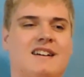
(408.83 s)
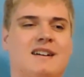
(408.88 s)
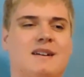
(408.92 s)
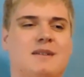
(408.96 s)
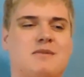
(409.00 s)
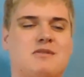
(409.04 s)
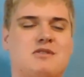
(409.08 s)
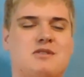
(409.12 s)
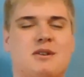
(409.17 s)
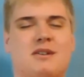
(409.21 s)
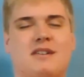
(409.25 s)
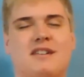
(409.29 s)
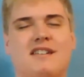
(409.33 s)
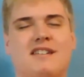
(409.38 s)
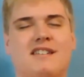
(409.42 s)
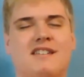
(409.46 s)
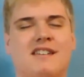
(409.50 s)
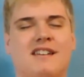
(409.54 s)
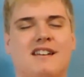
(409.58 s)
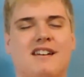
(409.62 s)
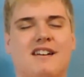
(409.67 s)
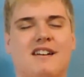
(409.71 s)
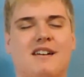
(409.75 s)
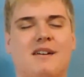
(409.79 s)
She always
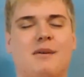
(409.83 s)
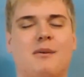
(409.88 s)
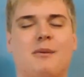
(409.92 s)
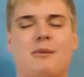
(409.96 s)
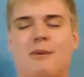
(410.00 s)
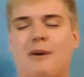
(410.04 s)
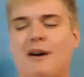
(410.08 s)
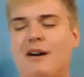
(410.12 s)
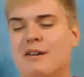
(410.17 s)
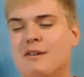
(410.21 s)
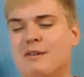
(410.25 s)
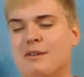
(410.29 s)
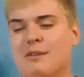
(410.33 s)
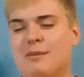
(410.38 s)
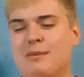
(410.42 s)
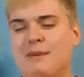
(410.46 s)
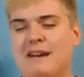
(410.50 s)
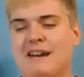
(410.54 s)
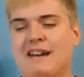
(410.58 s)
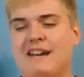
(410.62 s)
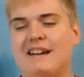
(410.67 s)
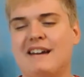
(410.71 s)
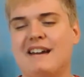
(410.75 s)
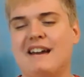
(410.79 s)
walked with
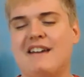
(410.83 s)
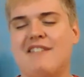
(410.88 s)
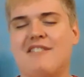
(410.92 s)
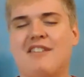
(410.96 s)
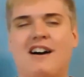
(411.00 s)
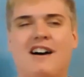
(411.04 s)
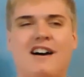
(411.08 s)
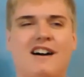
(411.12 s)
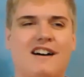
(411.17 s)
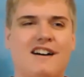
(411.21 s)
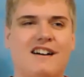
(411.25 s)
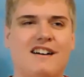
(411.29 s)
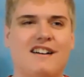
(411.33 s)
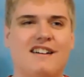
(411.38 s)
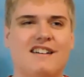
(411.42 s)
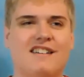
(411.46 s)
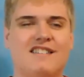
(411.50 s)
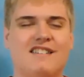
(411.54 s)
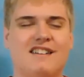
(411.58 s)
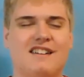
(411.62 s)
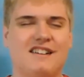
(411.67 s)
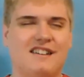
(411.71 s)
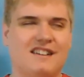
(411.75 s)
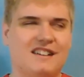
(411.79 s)
me and gave
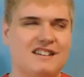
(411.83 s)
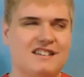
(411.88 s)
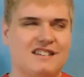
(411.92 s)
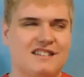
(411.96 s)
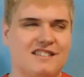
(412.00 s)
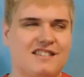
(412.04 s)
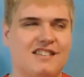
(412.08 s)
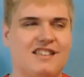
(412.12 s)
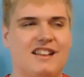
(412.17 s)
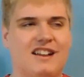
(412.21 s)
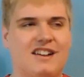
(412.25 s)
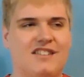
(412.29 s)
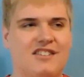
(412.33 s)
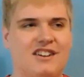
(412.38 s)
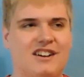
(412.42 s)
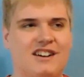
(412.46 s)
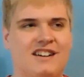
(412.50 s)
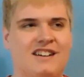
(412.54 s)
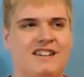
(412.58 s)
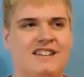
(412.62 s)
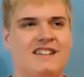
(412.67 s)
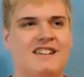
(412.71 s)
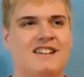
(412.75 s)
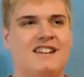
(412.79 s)
hugs. I just love
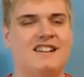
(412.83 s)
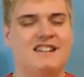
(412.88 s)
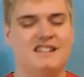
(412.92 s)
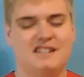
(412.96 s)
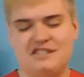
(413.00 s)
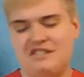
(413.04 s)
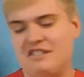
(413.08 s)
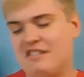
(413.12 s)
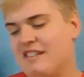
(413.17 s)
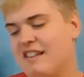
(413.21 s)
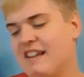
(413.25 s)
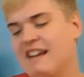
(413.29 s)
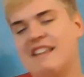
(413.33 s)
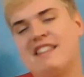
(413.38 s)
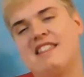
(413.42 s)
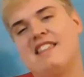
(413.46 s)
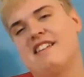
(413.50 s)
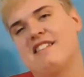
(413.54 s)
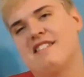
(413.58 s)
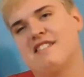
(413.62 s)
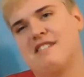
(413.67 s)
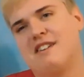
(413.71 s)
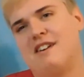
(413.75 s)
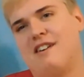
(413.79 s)
her. She was like
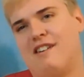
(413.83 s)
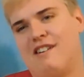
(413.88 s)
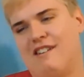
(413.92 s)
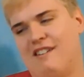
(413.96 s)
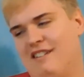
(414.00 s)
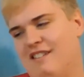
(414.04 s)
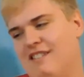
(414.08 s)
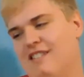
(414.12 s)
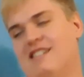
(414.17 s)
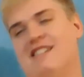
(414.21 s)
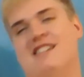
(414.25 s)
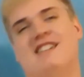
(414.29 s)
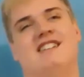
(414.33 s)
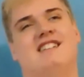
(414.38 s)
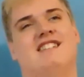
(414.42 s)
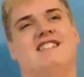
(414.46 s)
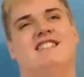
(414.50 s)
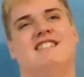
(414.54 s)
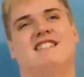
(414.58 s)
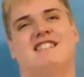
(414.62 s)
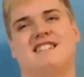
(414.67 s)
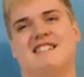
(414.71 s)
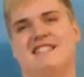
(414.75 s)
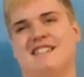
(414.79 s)
this tall.
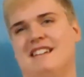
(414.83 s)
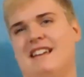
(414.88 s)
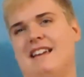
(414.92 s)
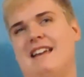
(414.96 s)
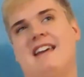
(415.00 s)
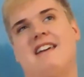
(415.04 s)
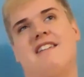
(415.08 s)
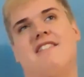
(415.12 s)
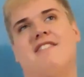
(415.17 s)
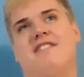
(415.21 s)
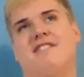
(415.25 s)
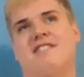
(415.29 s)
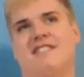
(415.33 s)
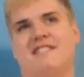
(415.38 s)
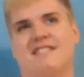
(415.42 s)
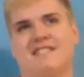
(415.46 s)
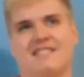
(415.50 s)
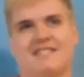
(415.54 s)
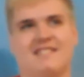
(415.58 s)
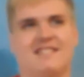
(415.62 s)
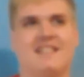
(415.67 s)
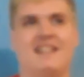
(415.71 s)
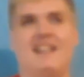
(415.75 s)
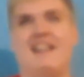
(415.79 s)
If
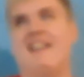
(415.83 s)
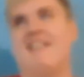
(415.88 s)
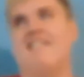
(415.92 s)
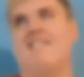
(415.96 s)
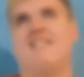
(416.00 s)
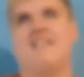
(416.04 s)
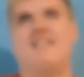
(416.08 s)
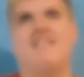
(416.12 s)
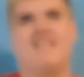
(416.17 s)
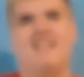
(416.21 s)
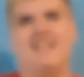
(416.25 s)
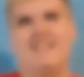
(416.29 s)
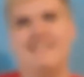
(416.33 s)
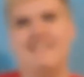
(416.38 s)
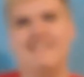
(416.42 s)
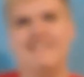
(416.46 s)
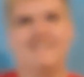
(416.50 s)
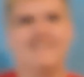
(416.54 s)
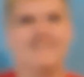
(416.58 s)
even.